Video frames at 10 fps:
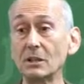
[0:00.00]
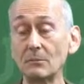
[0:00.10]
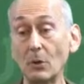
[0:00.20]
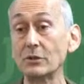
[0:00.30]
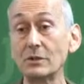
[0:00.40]

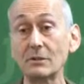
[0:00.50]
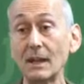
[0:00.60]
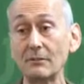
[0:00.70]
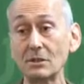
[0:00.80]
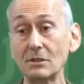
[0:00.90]
most of
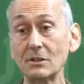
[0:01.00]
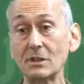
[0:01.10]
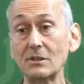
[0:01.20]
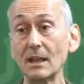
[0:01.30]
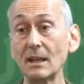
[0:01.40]
that research
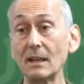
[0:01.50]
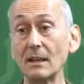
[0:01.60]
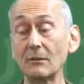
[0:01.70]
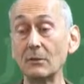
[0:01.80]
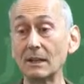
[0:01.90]
is
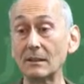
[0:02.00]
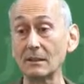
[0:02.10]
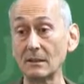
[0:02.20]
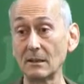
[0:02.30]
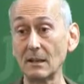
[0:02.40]

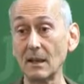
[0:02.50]
written